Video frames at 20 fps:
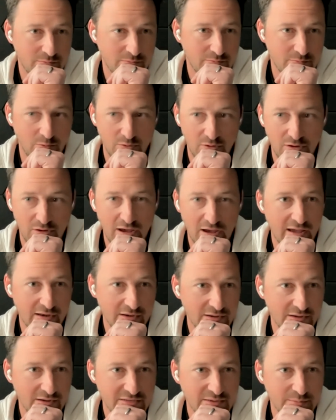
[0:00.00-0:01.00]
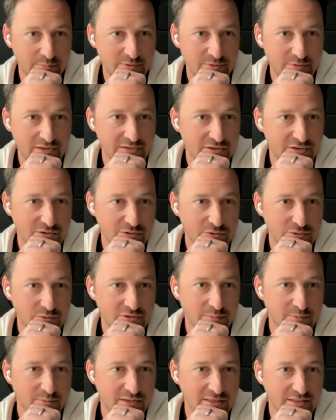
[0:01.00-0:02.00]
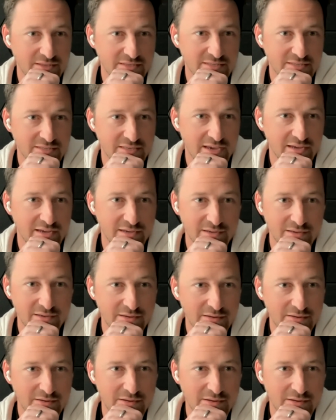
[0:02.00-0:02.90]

We're not attempting to do something that's like